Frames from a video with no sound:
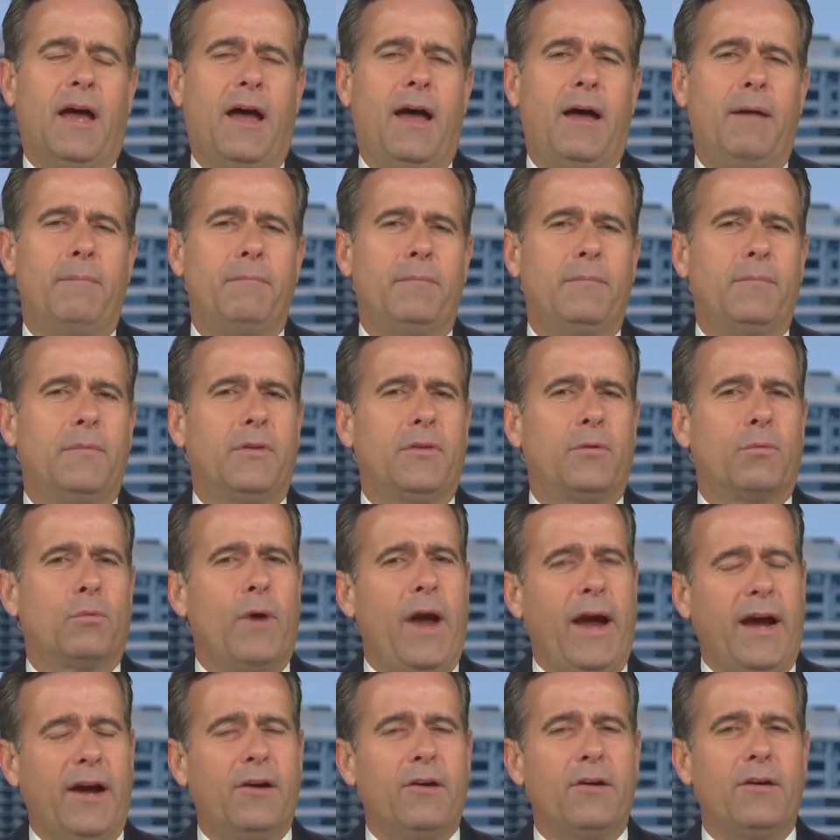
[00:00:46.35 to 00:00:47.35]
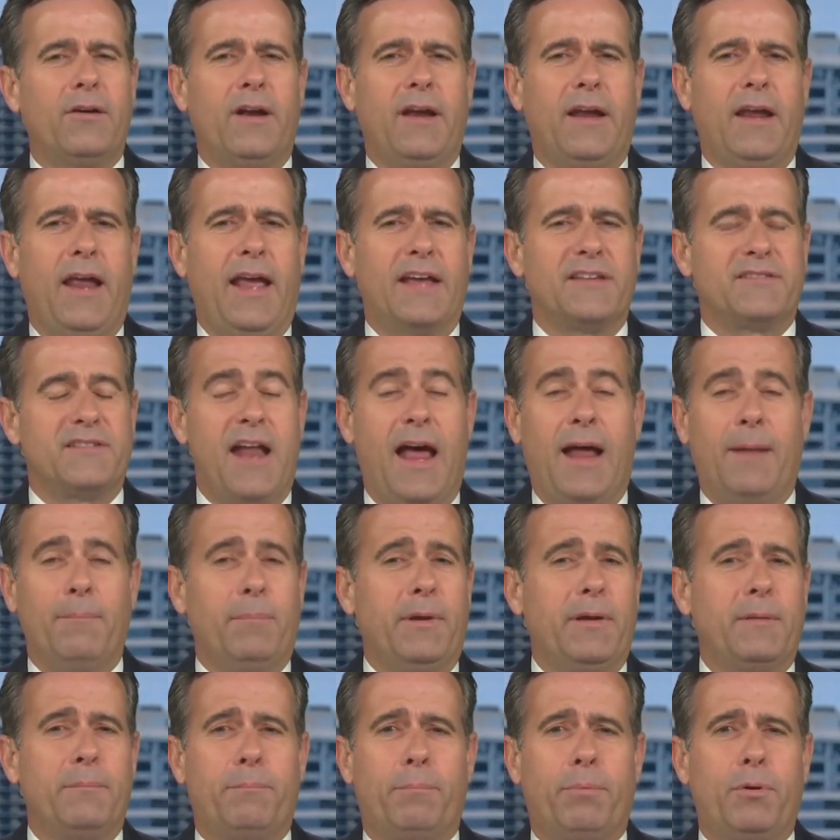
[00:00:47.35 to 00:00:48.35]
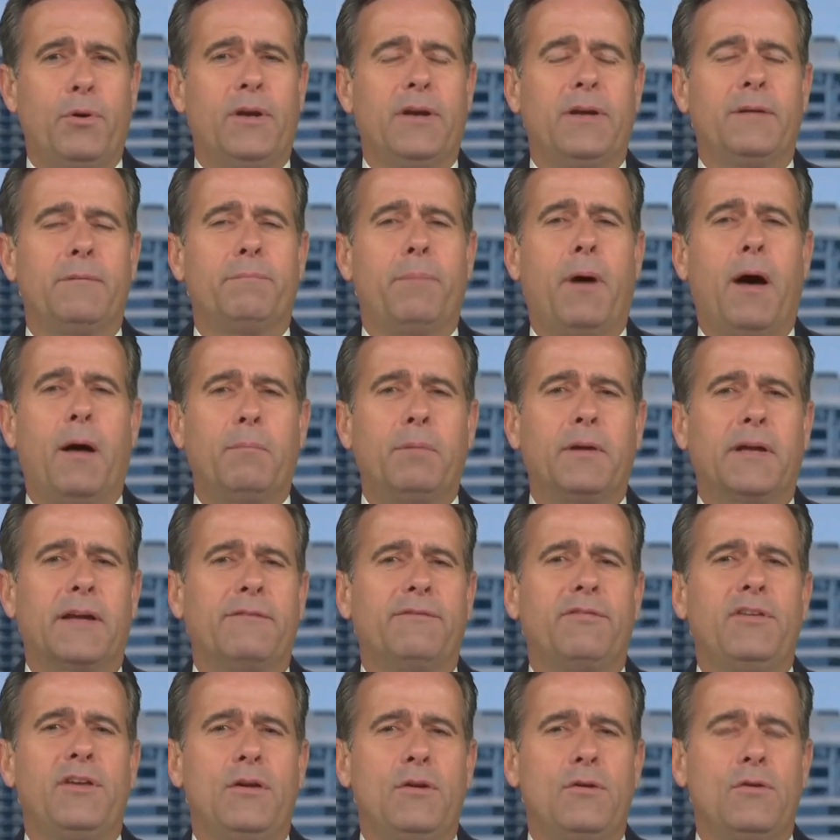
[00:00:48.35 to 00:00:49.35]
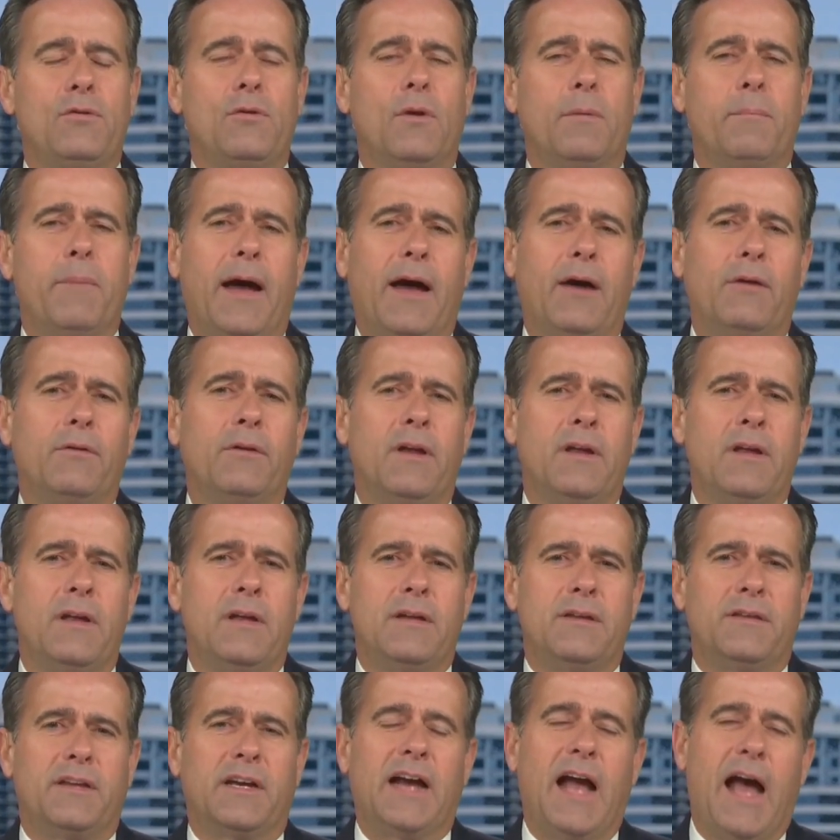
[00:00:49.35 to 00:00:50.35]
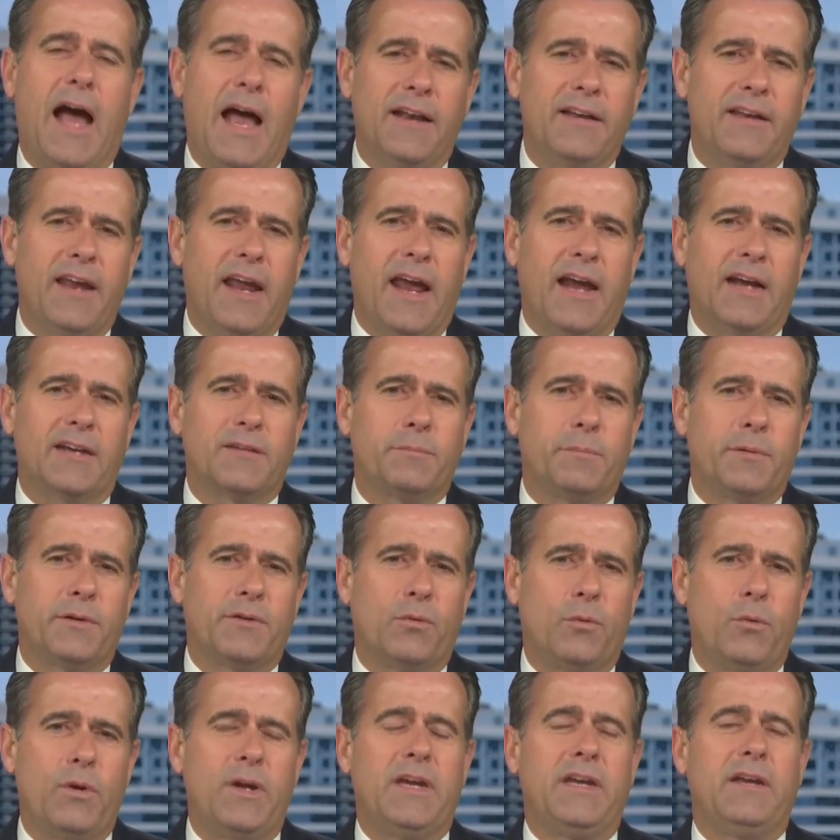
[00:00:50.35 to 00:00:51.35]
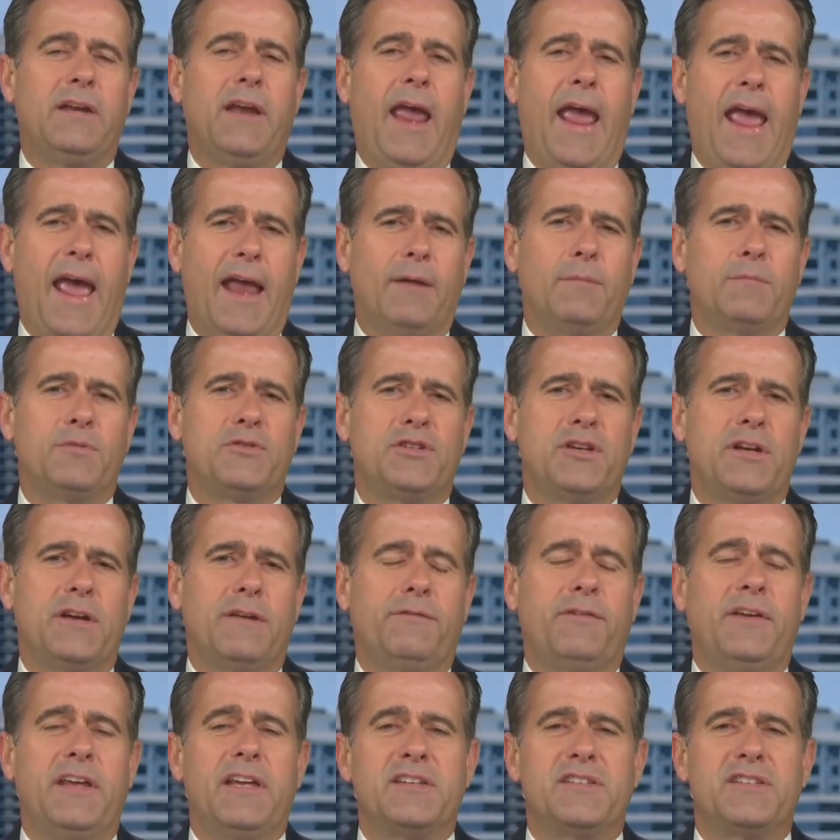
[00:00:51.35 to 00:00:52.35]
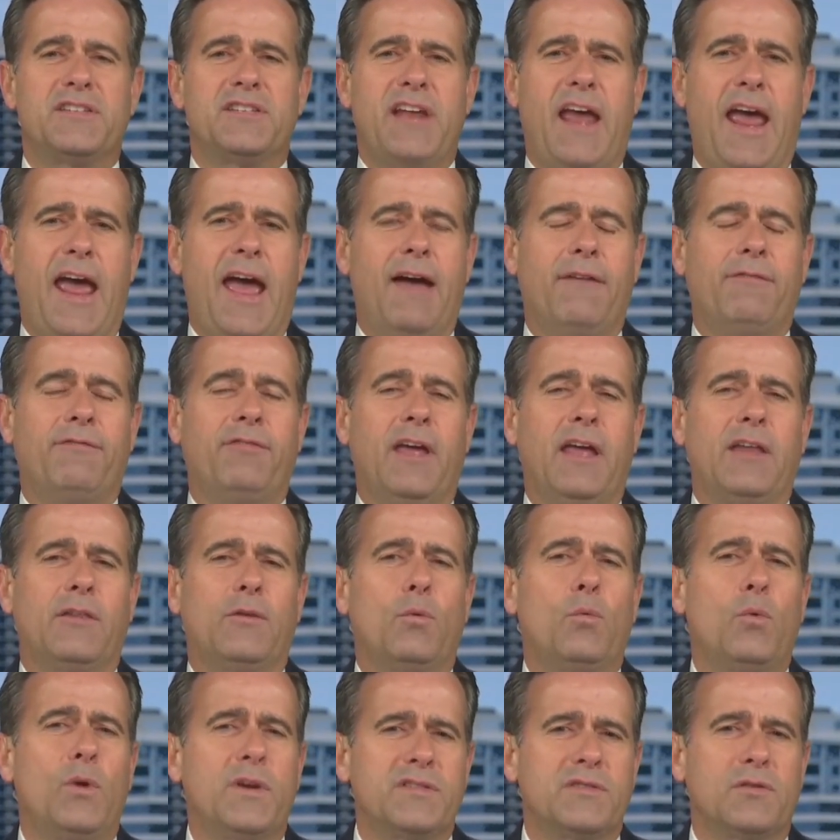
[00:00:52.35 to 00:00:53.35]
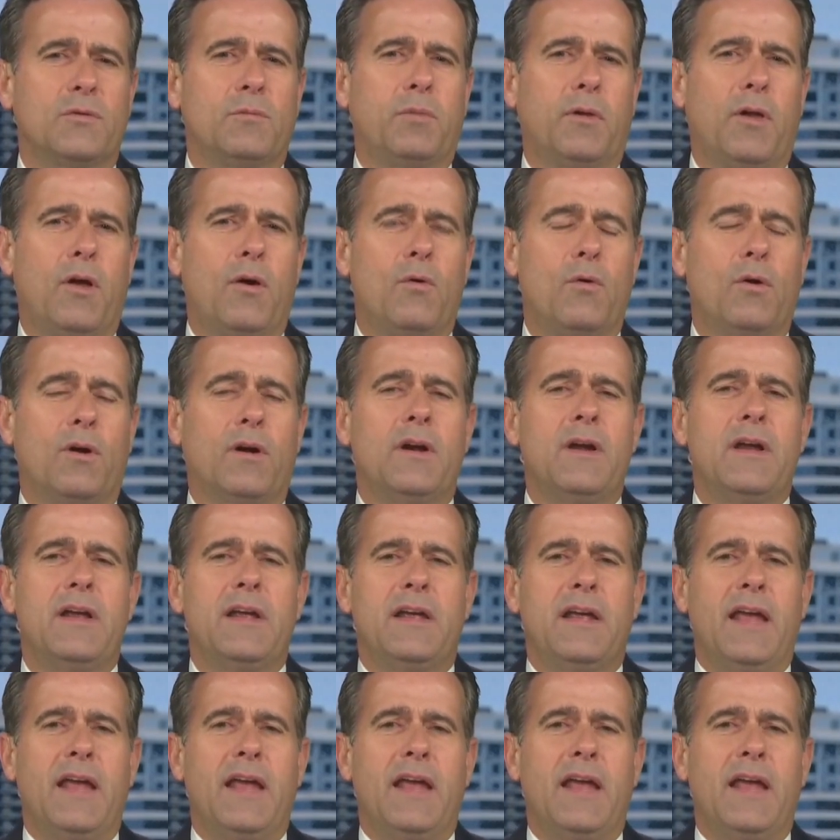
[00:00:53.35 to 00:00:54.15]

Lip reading: The record has not been put in public view about the contacts between Adam Schiff, his staff, and the whistleblower,